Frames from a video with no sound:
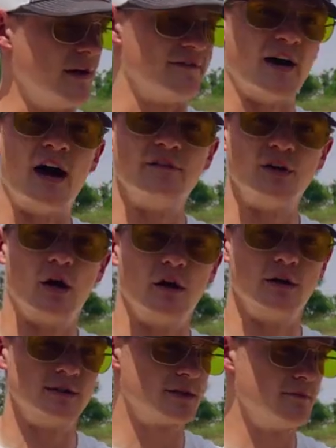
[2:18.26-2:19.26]
at 5
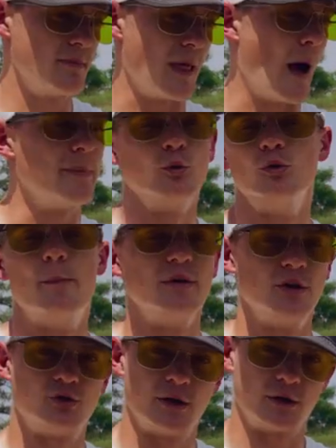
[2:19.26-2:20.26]
yards, I'll be
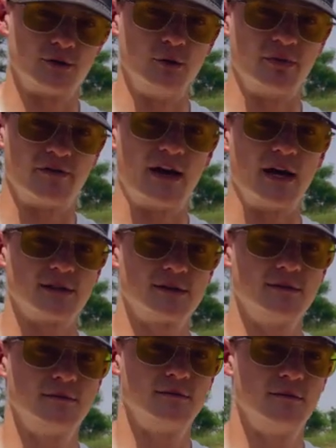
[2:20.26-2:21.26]
ripping the trigger super
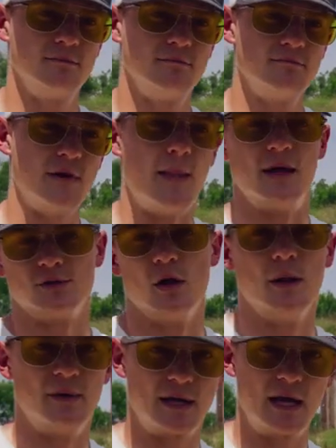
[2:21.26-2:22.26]
fast. And that's all
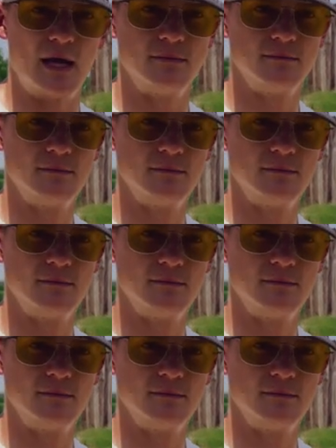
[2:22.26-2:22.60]
I'm gonna get.